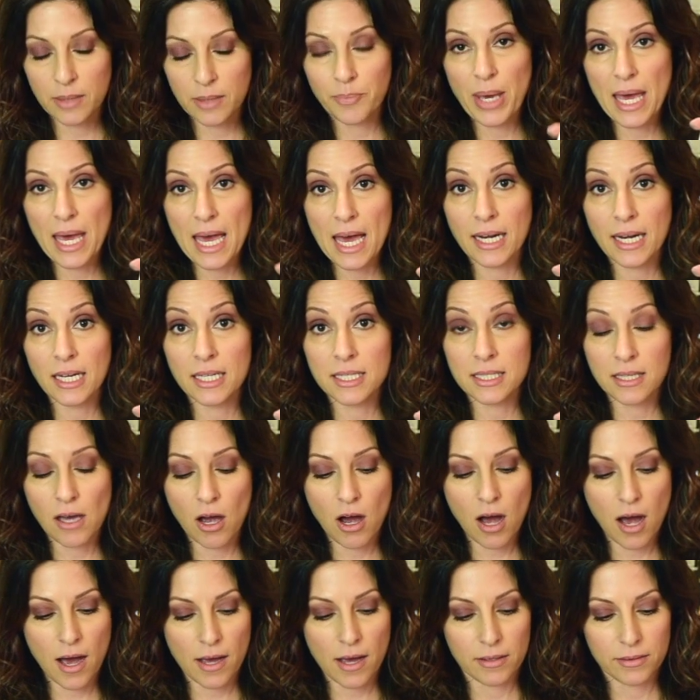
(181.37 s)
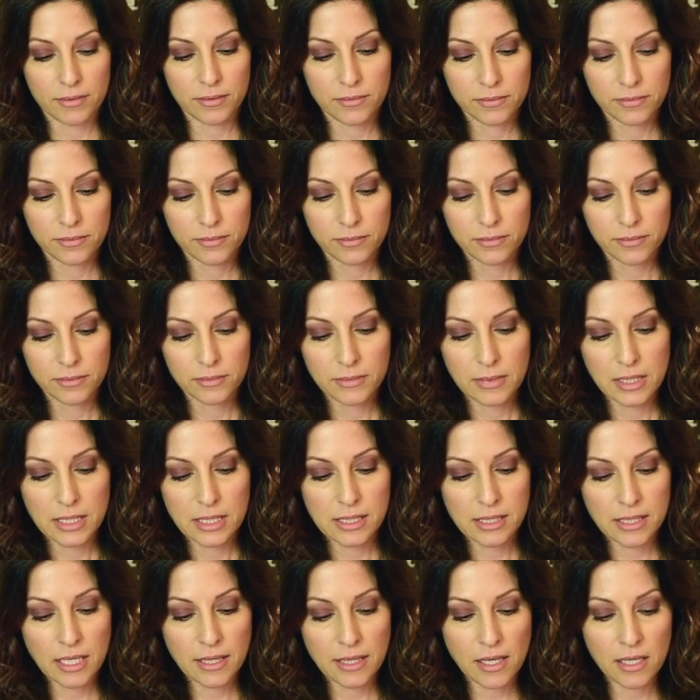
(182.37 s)
pan is hot.
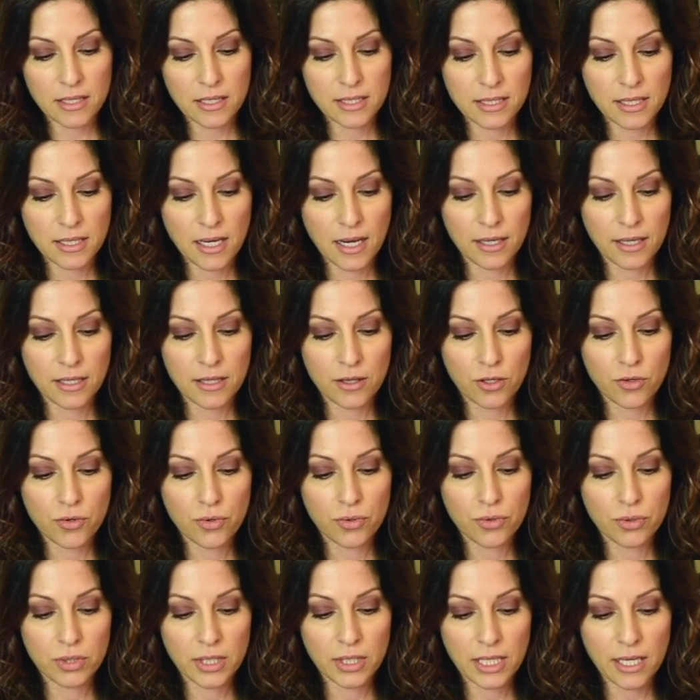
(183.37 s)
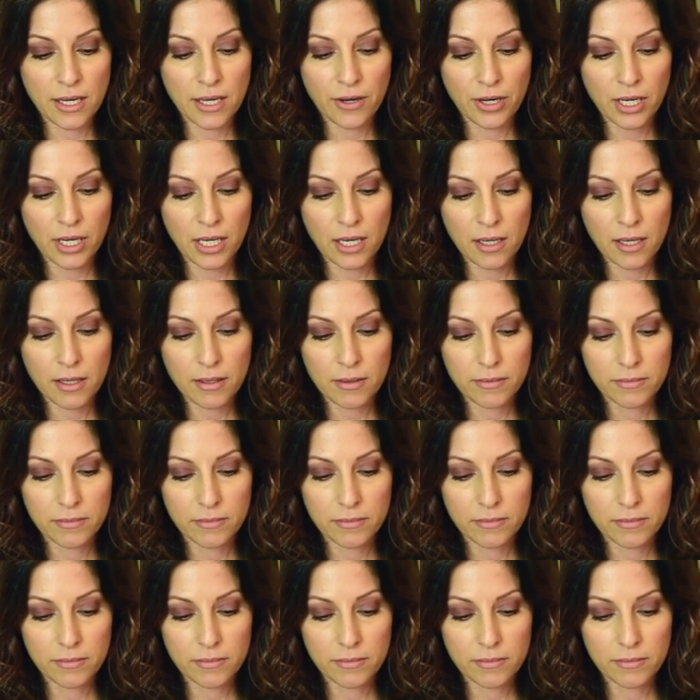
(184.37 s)
Set that aside in the cooling area,